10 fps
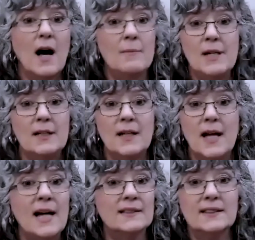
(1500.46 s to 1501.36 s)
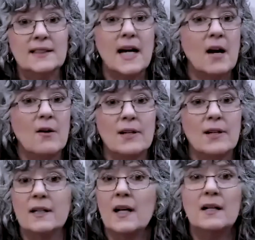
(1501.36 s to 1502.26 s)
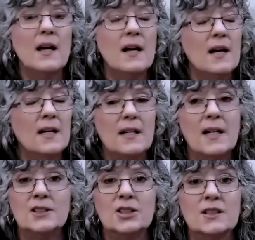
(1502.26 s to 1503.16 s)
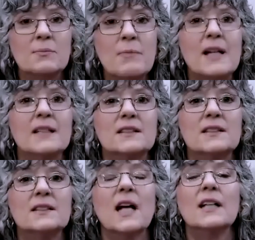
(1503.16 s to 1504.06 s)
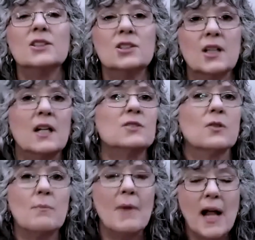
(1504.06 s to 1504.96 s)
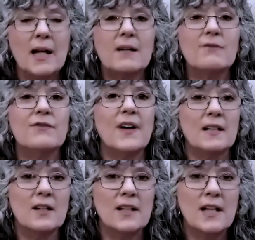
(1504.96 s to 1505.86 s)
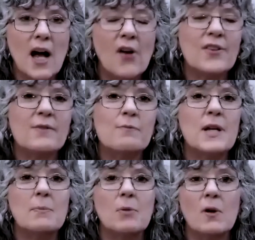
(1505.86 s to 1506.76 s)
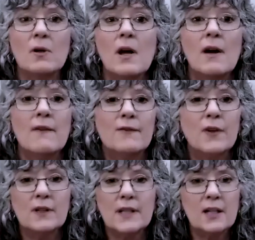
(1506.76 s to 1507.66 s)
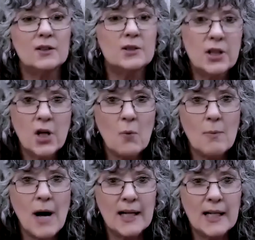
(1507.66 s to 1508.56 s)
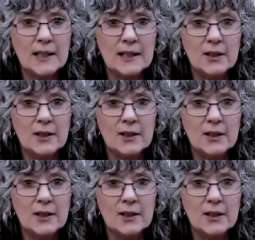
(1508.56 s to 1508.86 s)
I mean, hands down, it just makes such a dramatic effect on the health of people for little to no money.